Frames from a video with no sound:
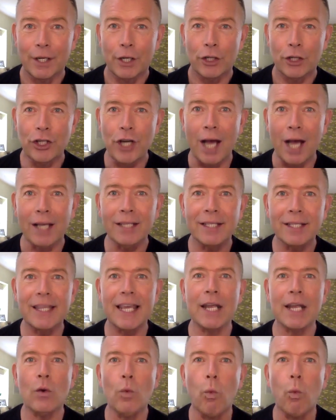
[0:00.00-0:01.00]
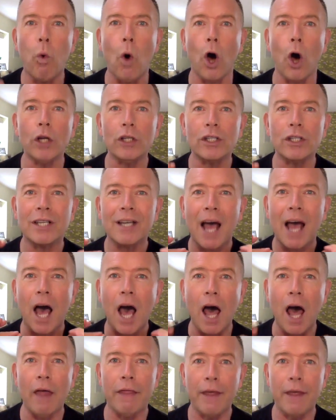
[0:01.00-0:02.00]
Just think what
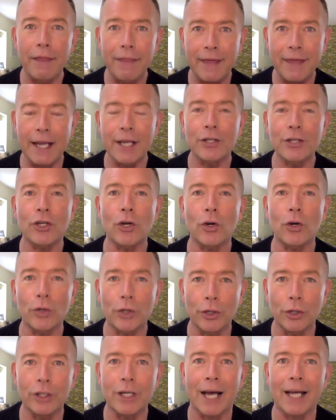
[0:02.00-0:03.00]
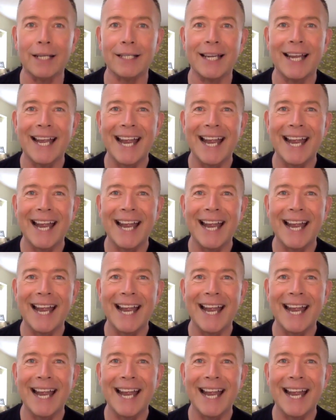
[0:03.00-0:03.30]
other things you're good at